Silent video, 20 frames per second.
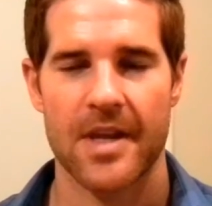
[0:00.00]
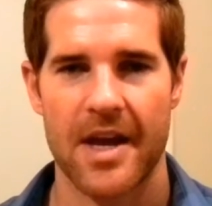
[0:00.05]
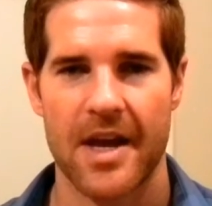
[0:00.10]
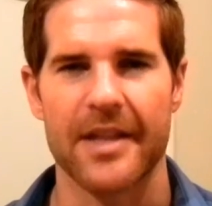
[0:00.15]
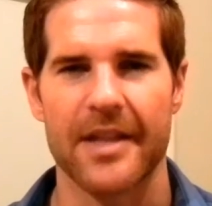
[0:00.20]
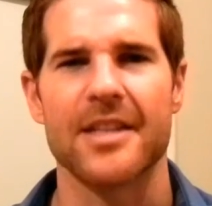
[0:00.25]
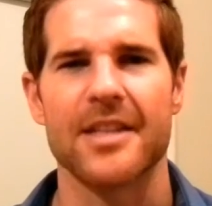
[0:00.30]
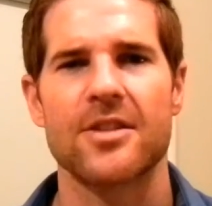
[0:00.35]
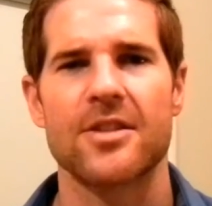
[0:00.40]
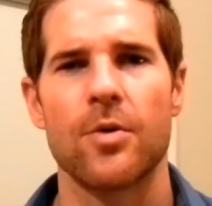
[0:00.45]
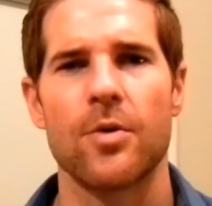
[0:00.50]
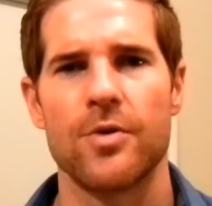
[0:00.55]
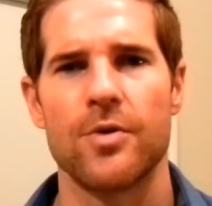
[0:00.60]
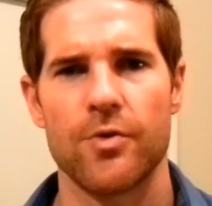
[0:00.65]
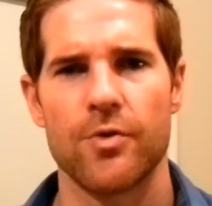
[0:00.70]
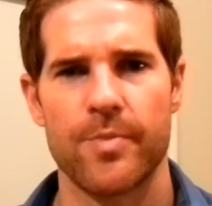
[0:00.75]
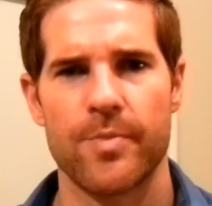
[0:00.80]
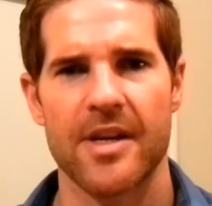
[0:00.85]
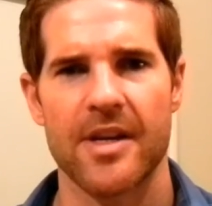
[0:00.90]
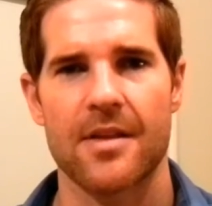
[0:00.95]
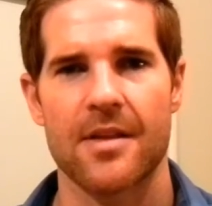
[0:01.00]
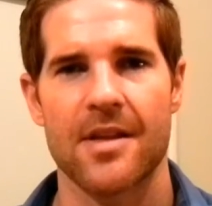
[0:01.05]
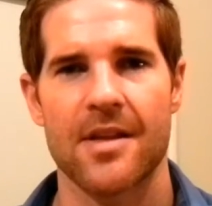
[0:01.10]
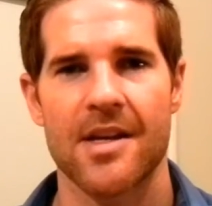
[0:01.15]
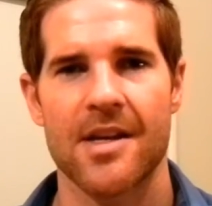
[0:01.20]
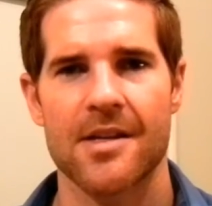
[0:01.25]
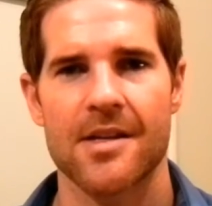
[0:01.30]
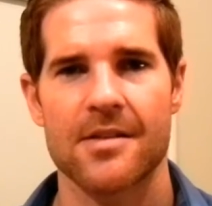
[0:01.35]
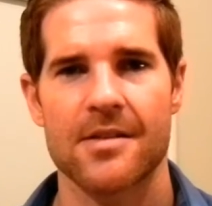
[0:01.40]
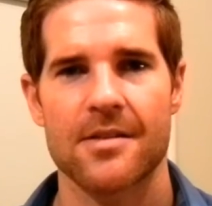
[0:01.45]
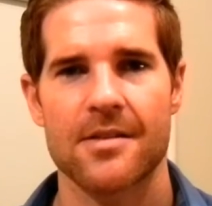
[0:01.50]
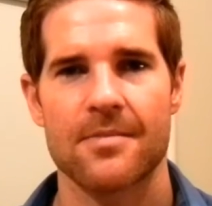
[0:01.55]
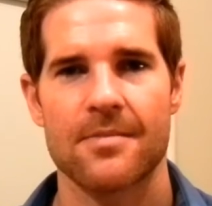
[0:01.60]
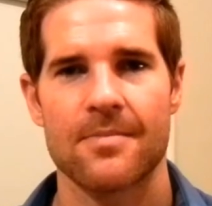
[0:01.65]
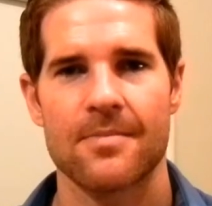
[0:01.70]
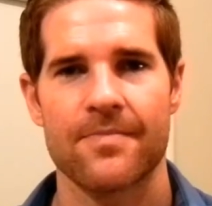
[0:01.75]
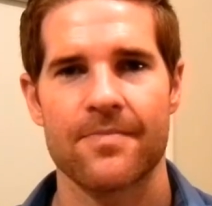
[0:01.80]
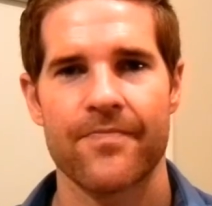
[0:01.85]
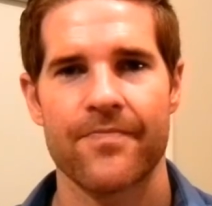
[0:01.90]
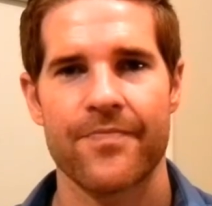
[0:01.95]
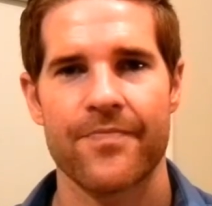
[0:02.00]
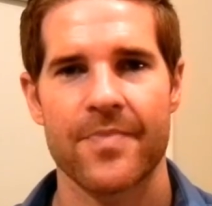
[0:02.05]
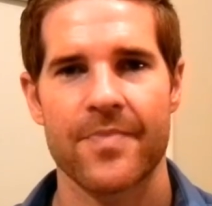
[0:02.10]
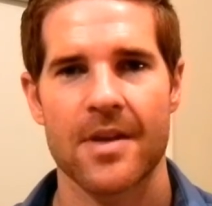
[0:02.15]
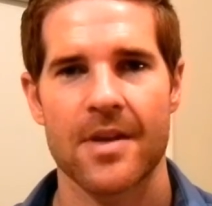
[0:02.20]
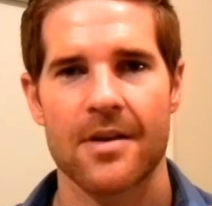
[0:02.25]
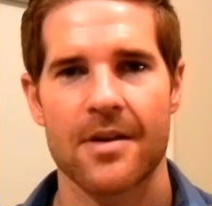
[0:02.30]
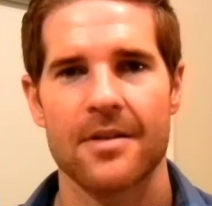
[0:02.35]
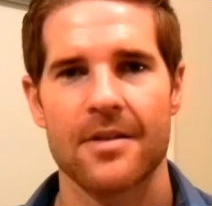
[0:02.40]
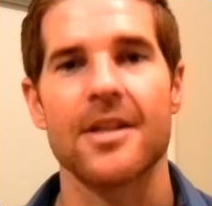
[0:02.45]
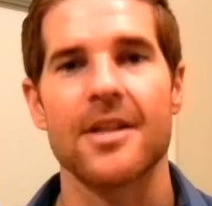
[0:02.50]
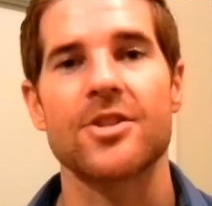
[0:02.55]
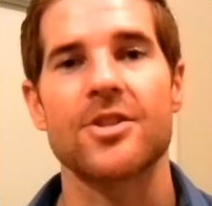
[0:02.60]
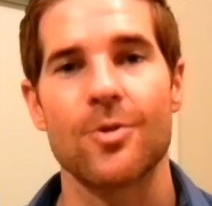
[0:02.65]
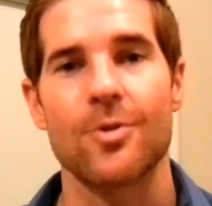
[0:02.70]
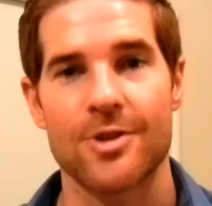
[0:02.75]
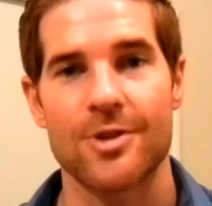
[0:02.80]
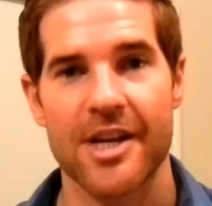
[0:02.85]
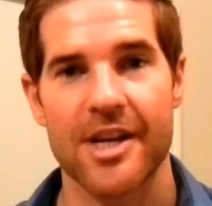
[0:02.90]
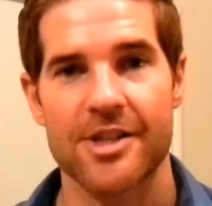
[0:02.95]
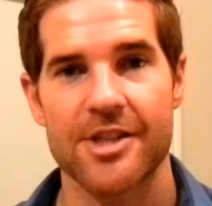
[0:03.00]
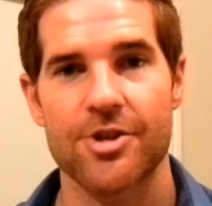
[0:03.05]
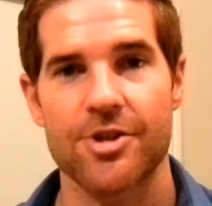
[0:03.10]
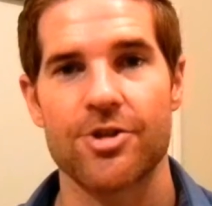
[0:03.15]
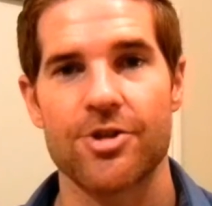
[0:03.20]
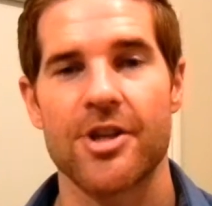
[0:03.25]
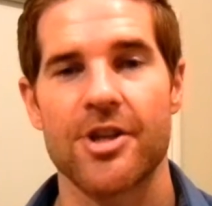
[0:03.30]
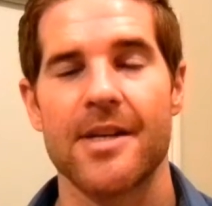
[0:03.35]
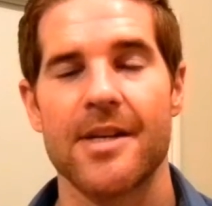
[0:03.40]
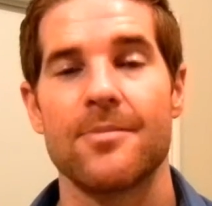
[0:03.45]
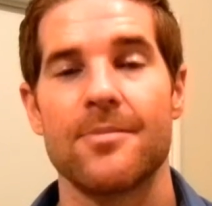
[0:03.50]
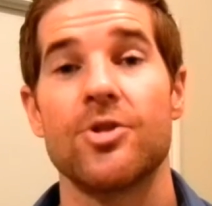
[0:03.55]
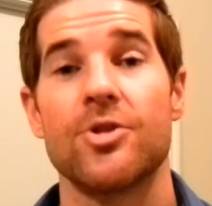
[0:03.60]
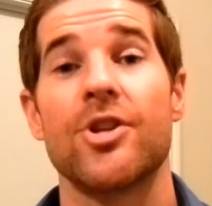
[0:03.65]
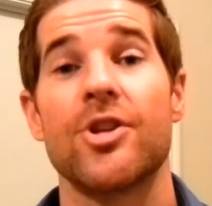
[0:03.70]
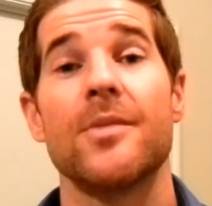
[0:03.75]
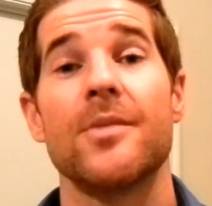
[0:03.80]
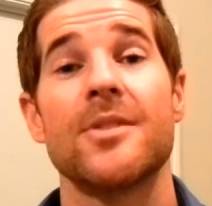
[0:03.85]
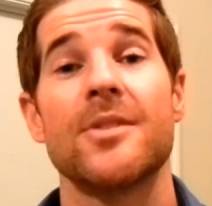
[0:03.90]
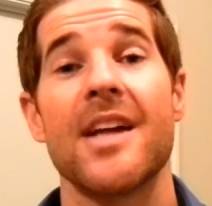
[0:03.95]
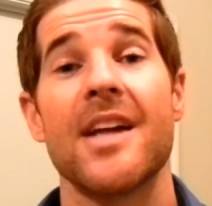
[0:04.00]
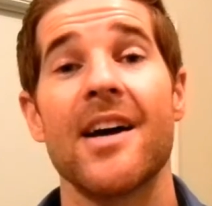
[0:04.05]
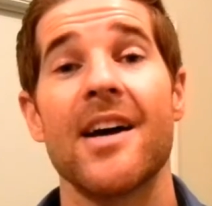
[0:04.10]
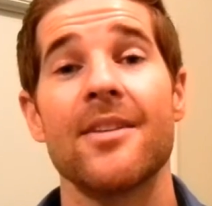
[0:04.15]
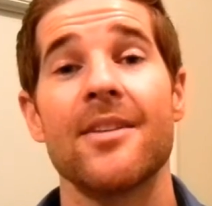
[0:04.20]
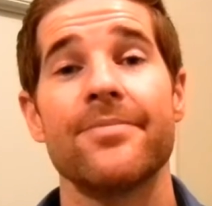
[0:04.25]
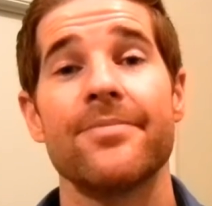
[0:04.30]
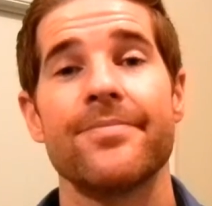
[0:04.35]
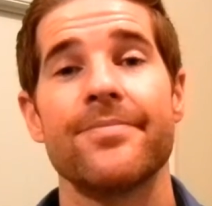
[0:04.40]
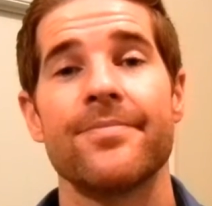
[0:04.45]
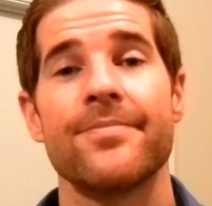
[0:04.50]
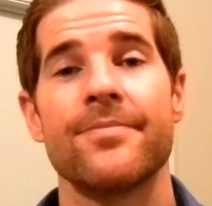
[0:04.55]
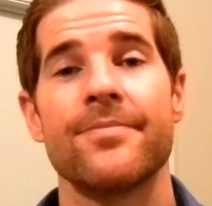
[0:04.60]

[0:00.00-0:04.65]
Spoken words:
And let's go do big things. Let's go chase your dreams down.